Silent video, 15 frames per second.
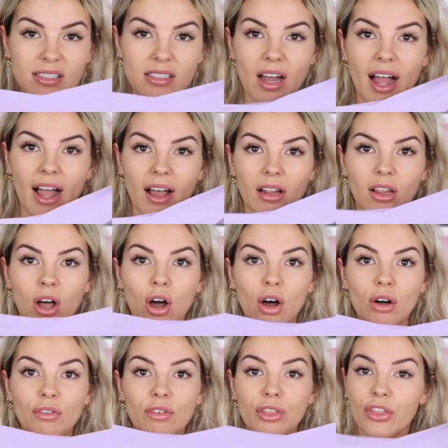style
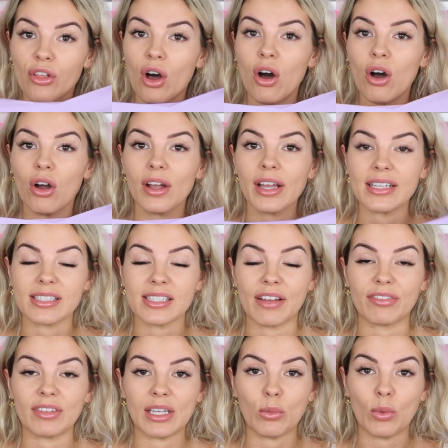of thong is
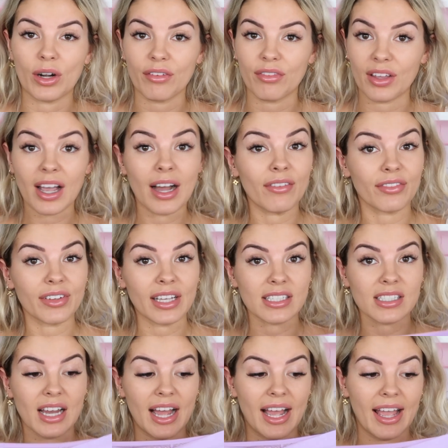definitely one of the
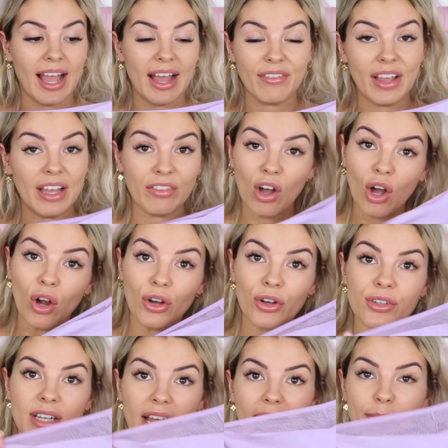comfiest I have ever
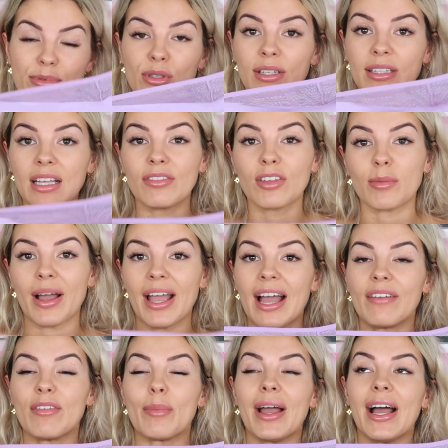owned. I absolutely love them. I
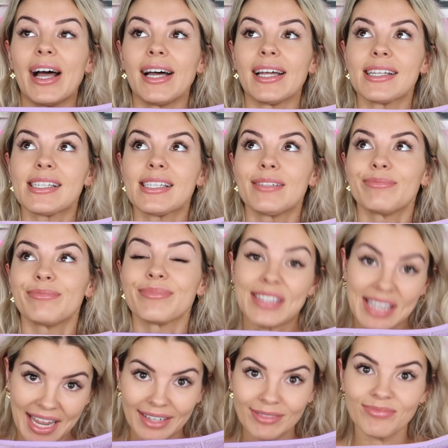have about
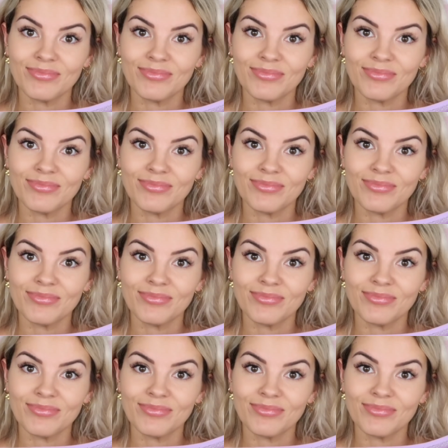10.